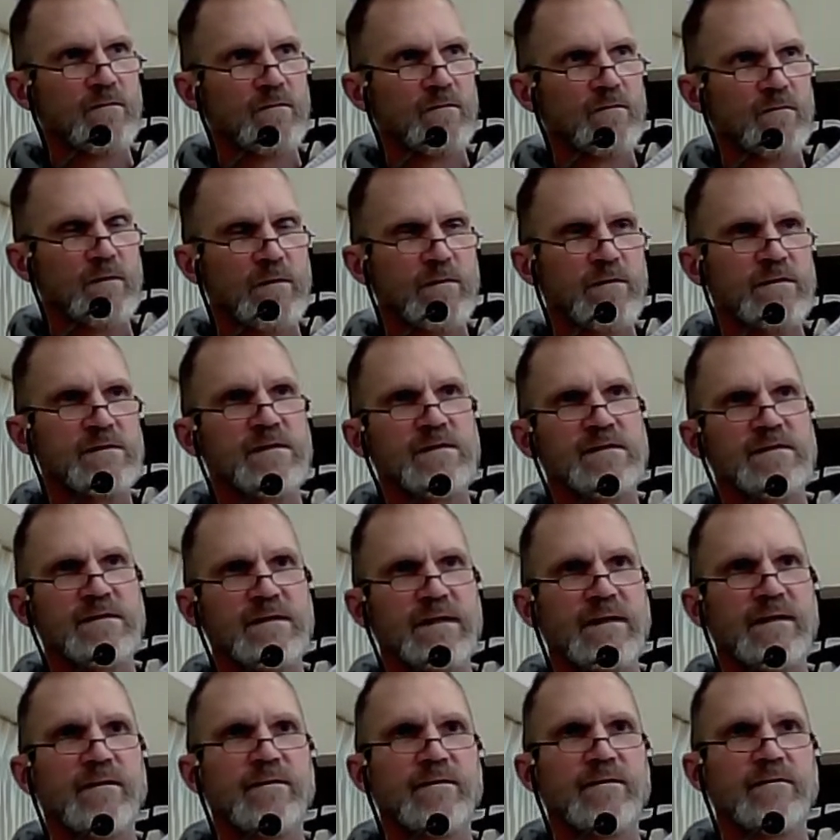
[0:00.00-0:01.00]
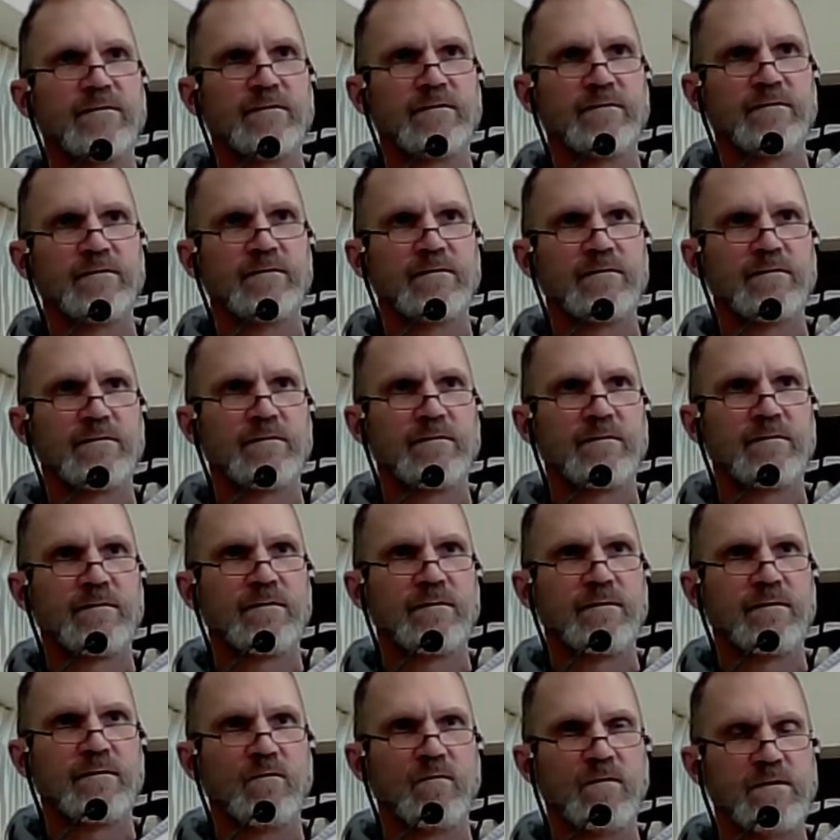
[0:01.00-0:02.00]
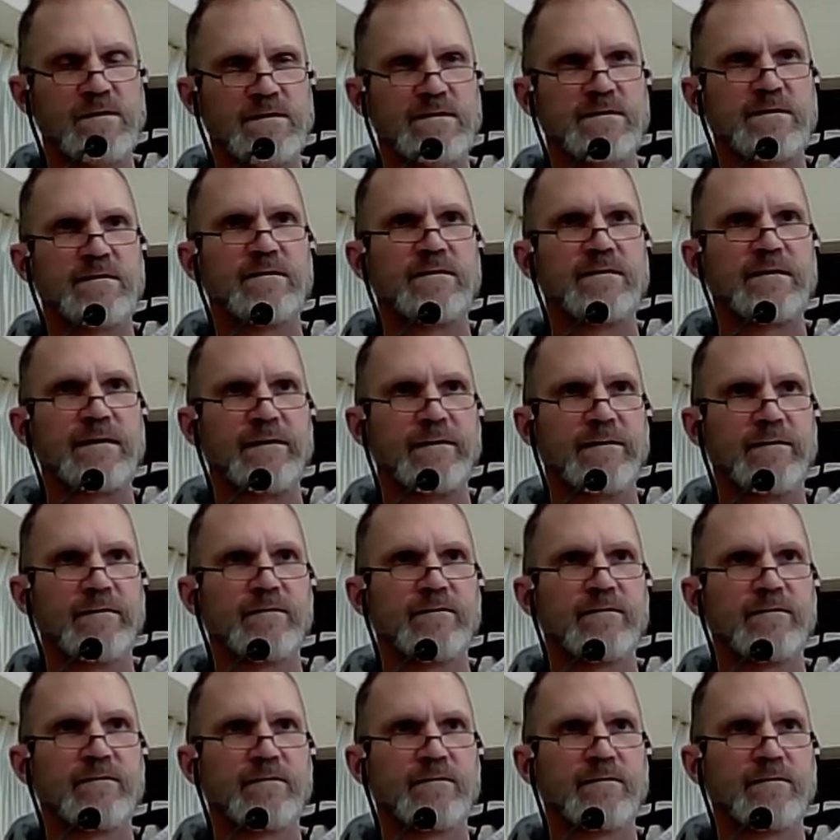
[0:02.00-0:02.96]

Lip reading: We were just there. We're still there.